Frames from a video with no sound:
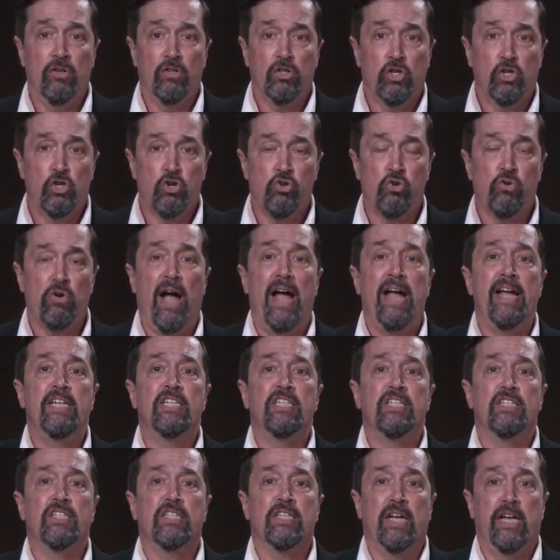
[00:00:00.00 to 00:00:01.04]

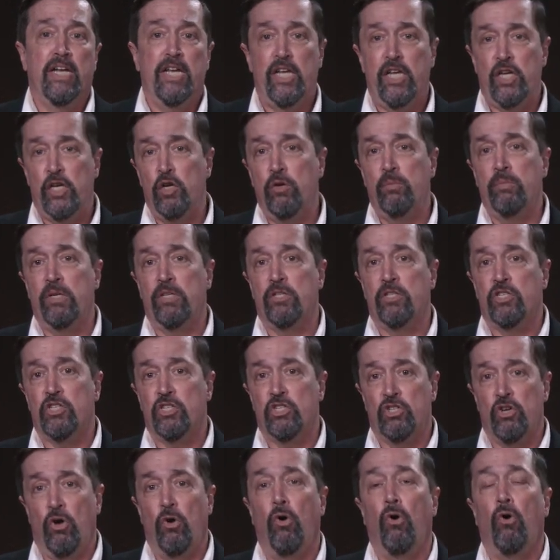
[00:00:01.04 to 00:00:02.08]
Christ's human
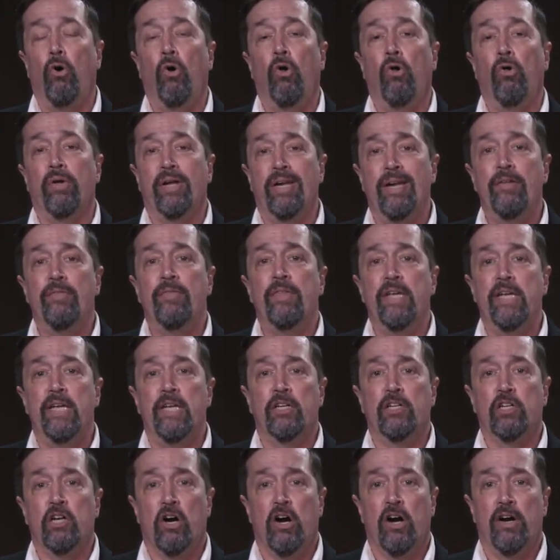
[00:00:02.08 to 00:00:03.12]
soul in the
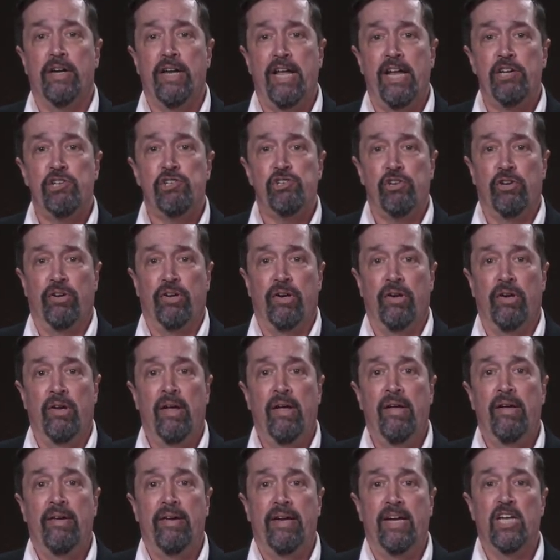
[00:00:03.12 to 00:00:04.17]
incarnation
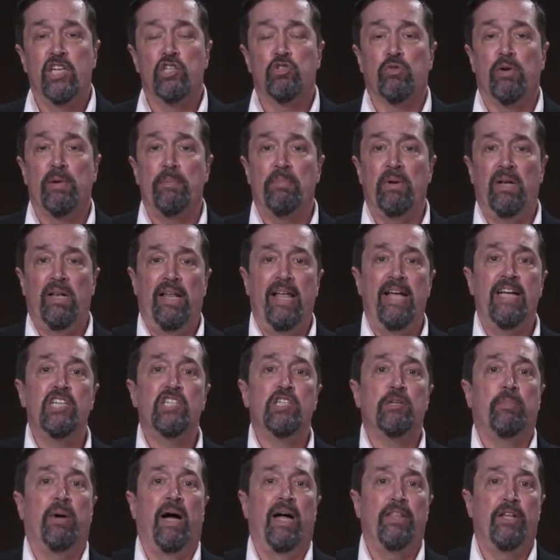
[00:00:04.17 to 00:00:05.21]
is
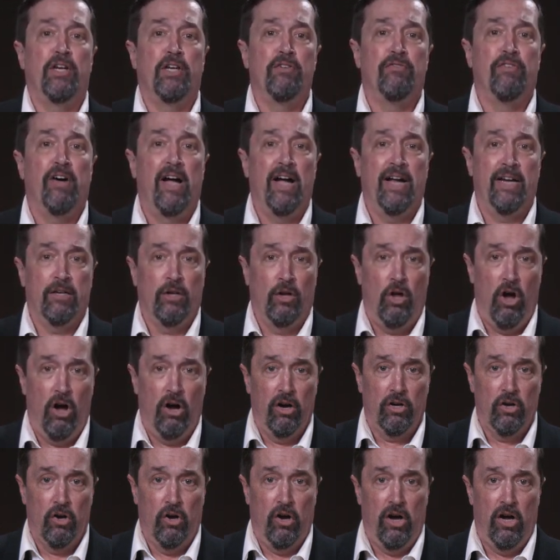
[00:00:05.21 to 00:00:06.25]
replaced by the divine
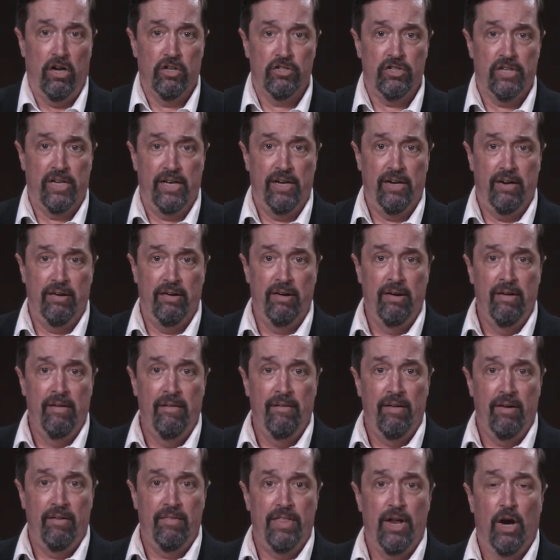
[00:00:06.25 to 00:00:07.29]
logos in
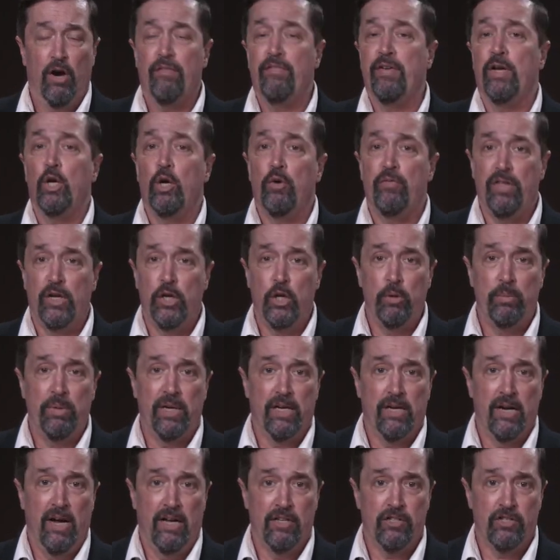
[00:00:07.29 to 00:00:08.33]
their view of the human
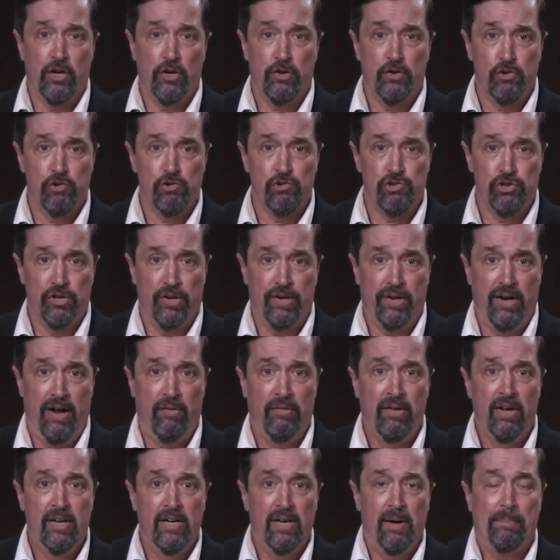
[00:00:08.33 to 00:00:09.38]
constitution. Now,
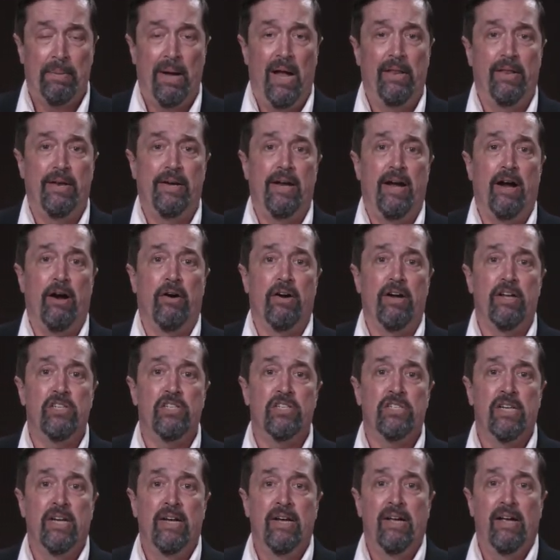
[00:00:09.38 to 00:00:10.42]

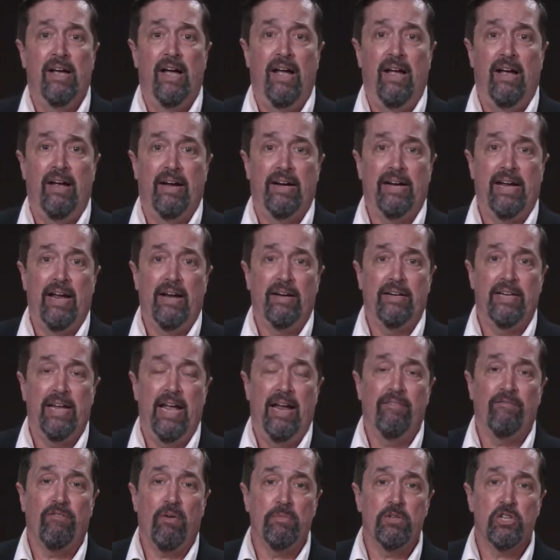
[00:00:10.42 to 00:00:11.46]
Apollinaris, uh, again,
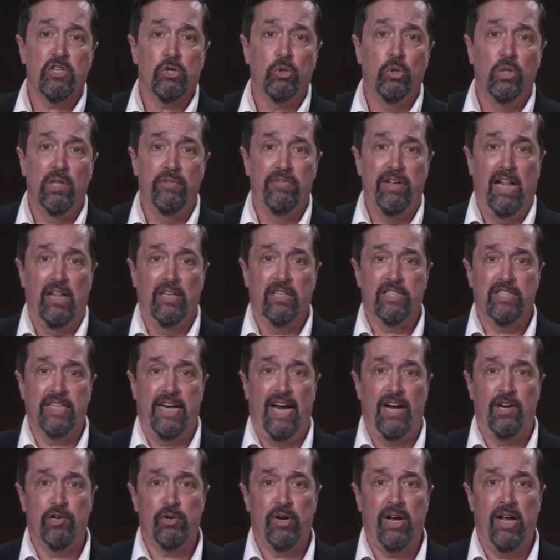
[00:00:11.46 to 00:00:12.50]
came from the school of
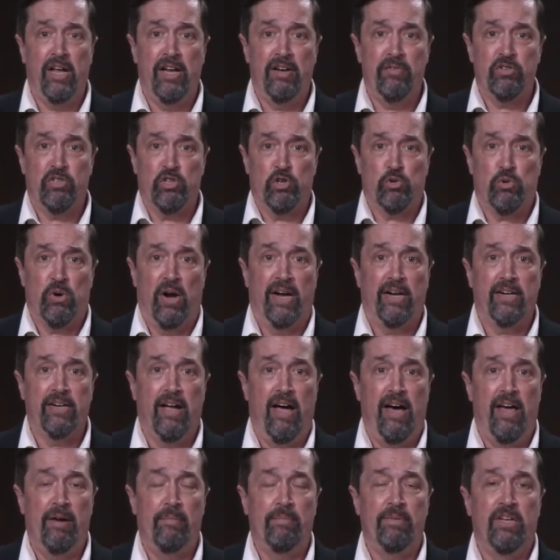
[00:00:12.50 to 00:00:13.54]
Alexandria. He was a
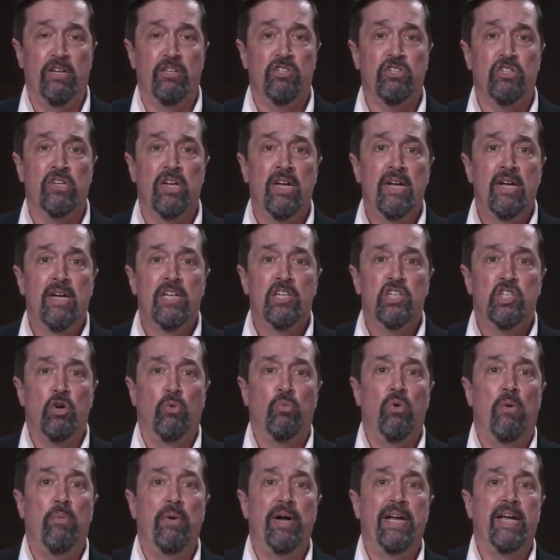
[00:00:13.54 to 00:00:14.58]
trichotomist. So,
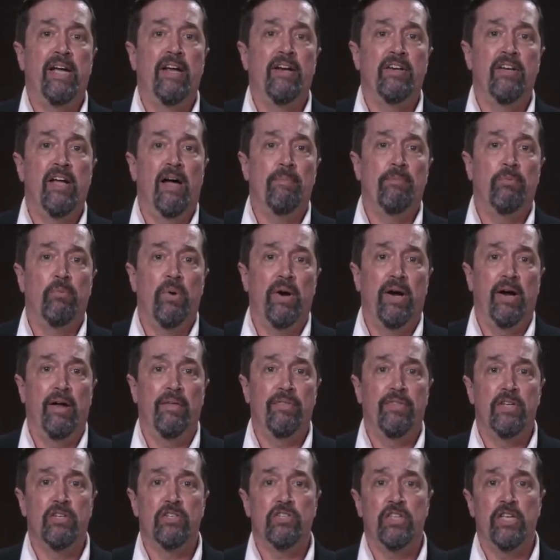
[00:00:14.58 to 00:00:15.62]
what we end up
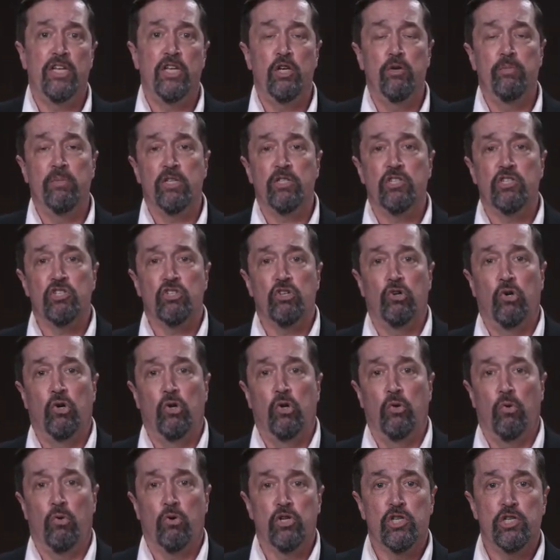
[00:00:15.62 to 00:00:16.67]
with is the human
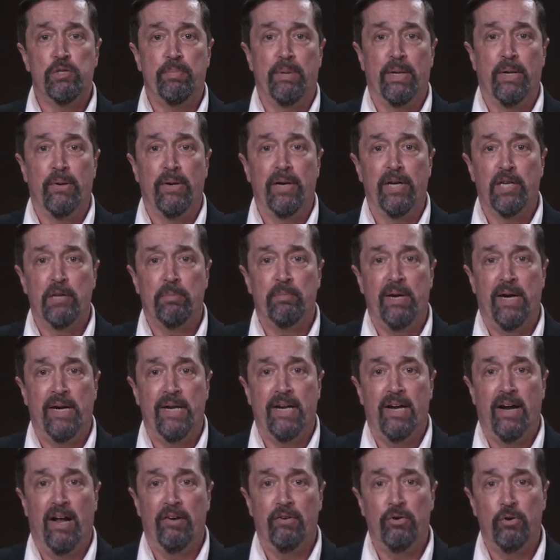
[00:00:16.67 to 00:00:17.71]
soul or spirit,
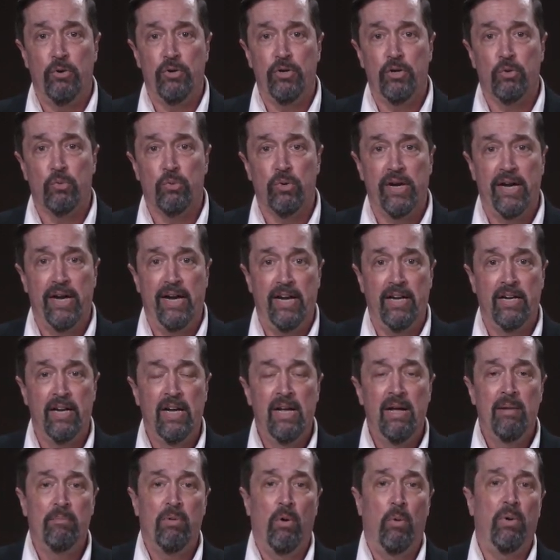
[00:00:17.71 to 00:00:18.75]
depending on who you read.
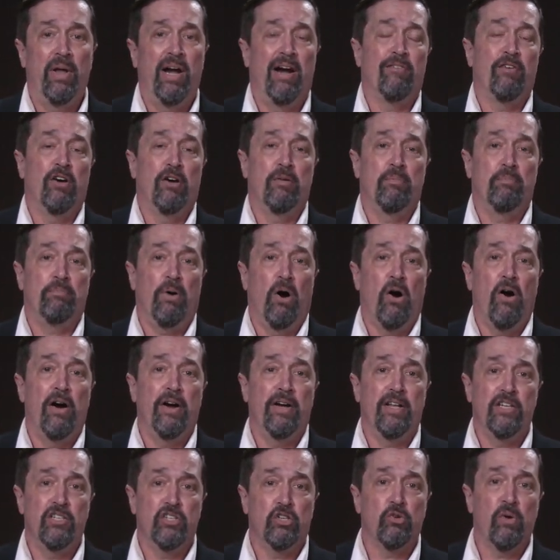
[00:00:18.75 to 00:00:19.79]
But whatever part
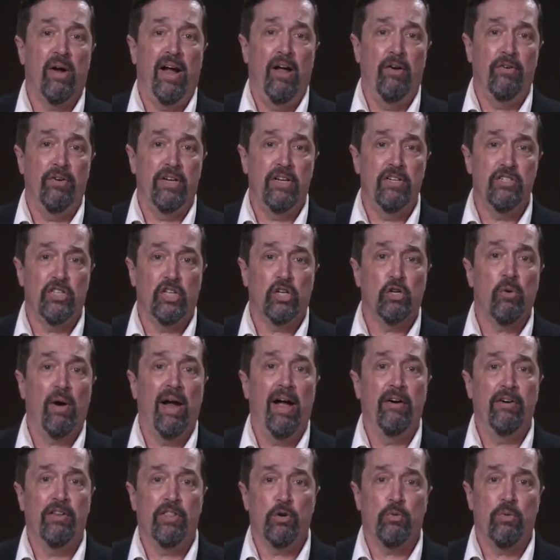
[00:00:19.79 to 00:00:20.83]
is ground is the
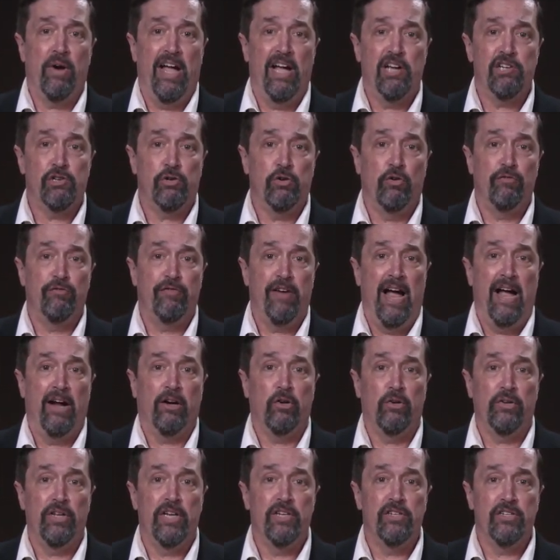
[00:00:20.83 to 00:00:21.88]
ground of the rational
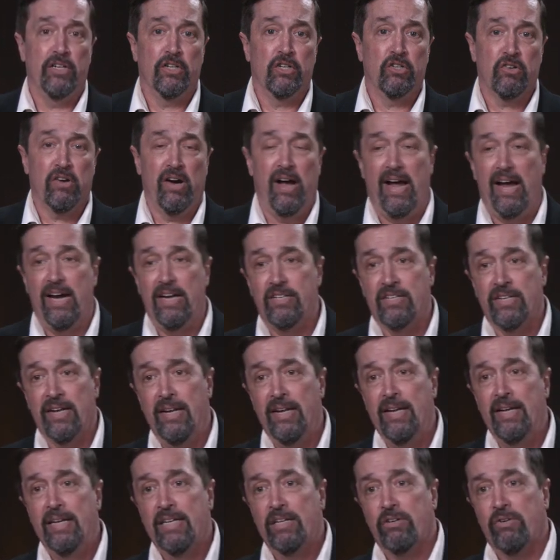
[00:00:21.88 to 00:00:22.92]
faculties in Christ,
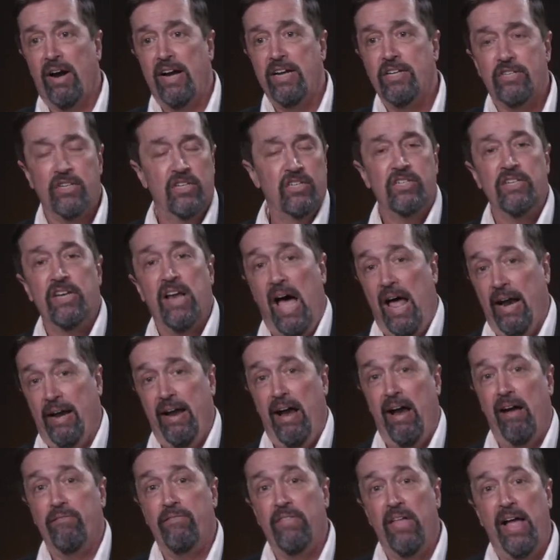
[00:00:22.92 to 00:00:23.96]
Christ does not
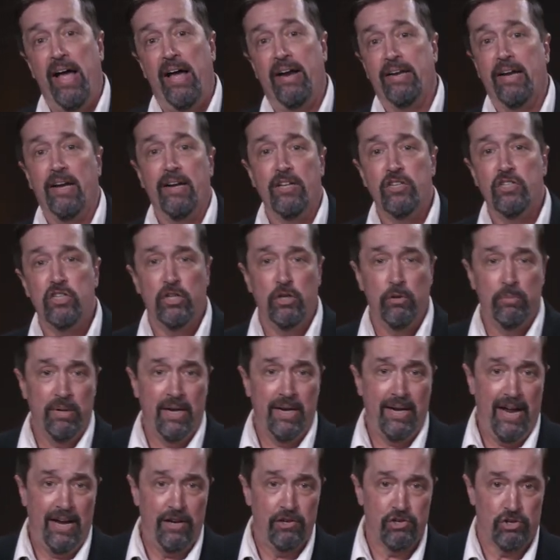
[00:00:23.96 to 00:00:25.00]
have that in his human
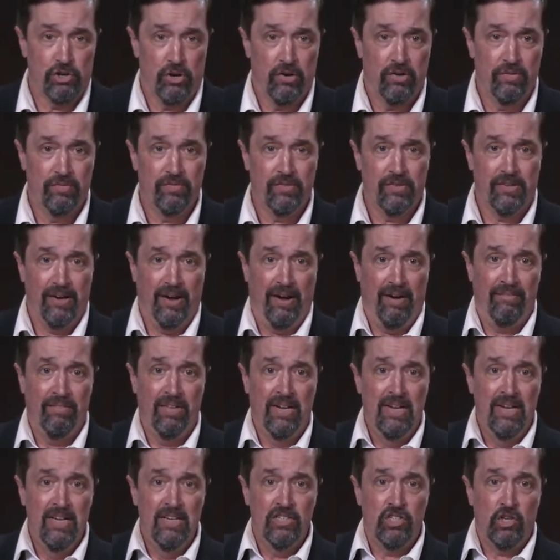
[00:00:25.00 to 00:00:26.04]
nature. Okay?
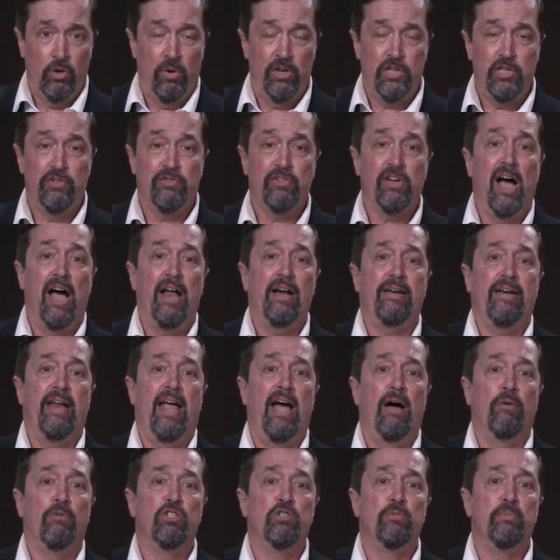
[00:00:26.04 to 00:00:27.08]
So, what you've got
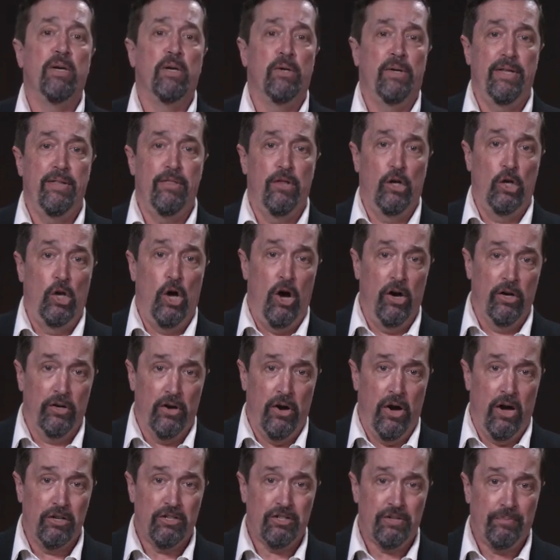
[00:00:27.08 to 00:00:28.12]
now is merely the
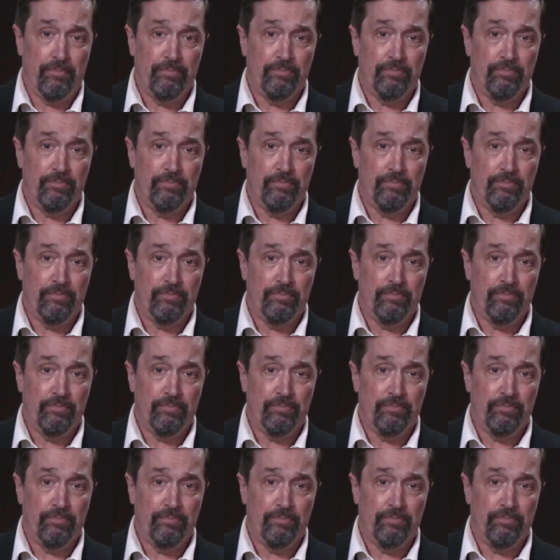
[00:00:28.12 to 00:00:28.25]
Logos.